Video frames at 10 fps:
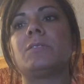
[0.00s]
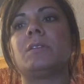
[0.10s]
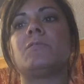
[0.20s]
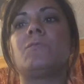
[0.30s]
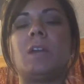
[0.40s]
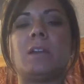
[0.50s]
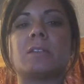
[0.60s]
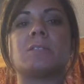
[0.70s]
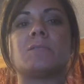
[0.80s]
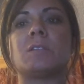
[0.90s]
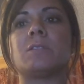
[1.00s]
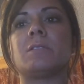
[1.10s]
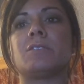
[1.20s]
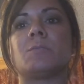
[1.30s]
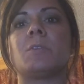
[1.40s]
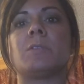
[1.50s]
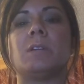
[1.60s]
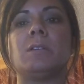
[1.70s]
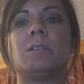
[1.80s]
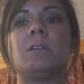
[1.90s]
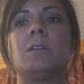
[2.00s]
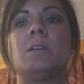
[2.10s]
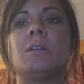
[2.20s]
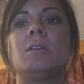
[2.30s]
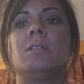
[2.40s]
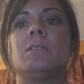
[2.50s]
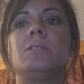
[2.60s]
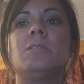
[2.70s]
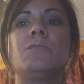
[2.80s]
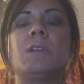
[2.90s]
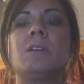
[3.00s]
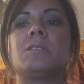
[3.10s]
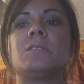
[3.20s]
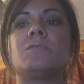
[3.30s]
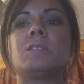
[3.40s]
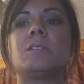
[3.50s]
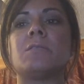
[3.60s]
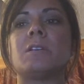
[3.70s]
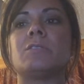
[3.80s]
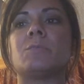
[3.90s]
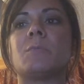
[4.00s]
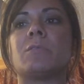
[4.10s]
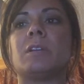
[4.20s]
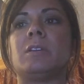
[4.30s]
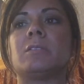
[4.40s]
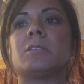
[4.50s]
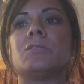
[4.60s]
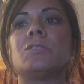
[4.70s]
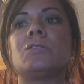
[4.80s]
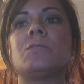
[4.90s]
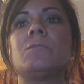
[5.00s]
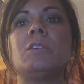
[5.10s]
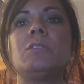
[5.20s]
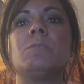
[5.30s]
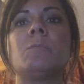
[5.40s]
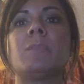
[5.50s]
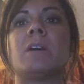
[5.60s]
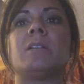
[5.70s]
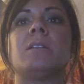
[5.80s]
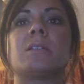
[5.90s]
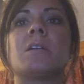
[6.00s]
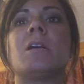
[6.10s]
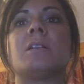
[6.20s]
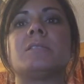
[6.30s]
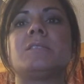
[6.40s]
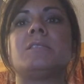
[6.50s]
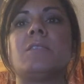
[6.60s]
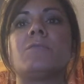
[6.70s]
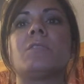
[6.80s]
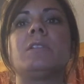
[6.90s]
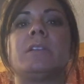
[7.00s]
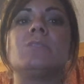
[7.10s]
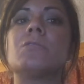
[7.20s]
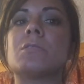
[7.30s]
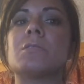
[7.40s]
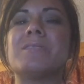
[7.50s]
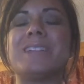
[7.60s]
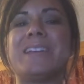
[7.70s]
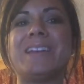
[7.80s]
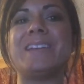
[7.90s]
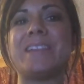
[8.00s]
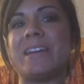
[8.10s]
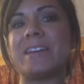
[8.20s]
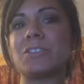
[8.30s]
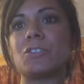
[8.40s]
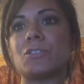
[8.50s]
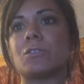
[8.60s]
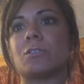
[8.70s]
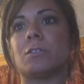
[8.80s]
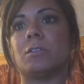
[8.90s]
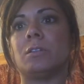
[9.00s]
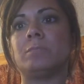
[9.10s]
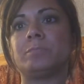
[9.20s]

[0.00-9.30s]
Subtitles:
Effects of Cigarette Smoking. The effects of cigarette smoking consume the human body and cause several internal and external